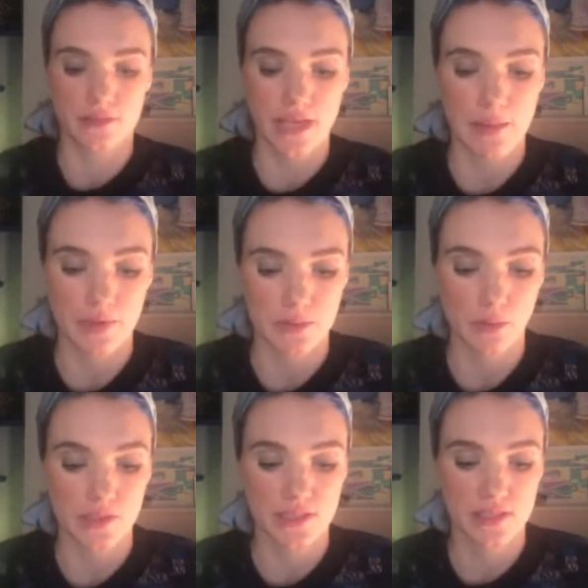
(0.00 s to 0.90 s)
gap because we want
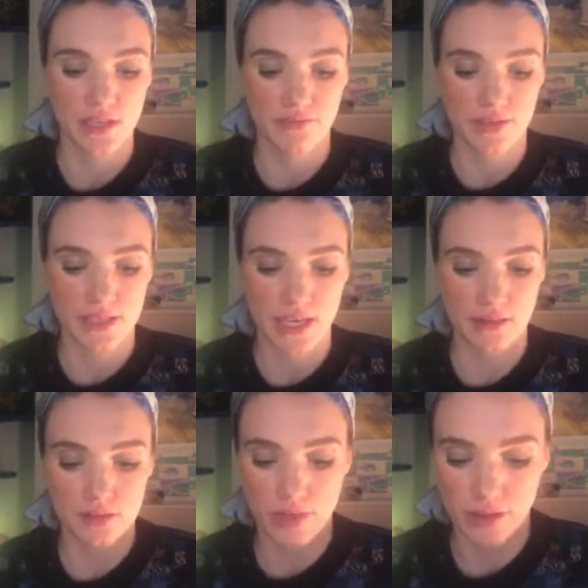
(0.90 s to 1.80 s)
to stuff the tail as
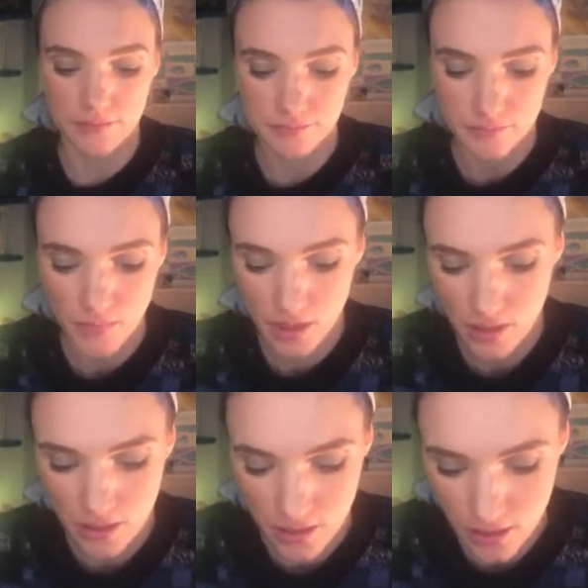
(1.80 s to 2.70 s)
well.
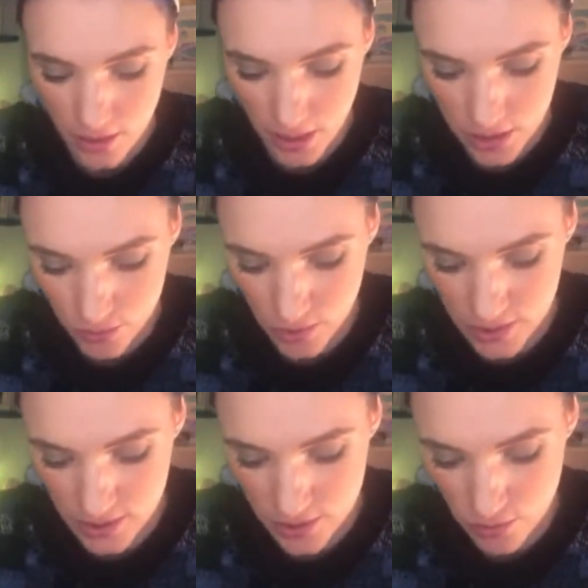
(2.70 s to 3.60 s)
I don't want to
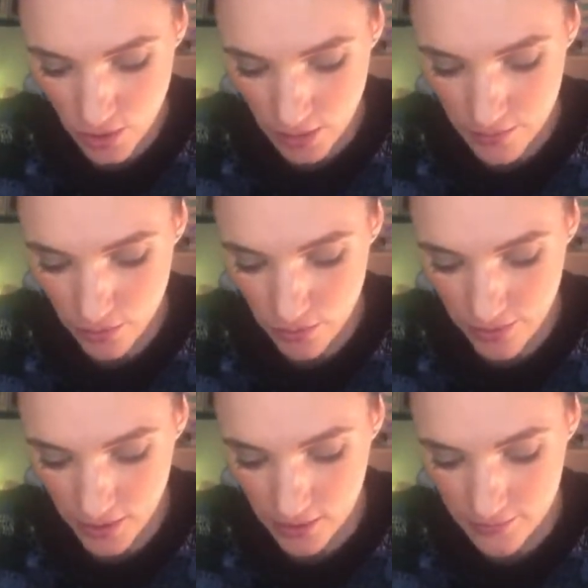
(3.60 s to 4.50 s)
sew up the whole thing.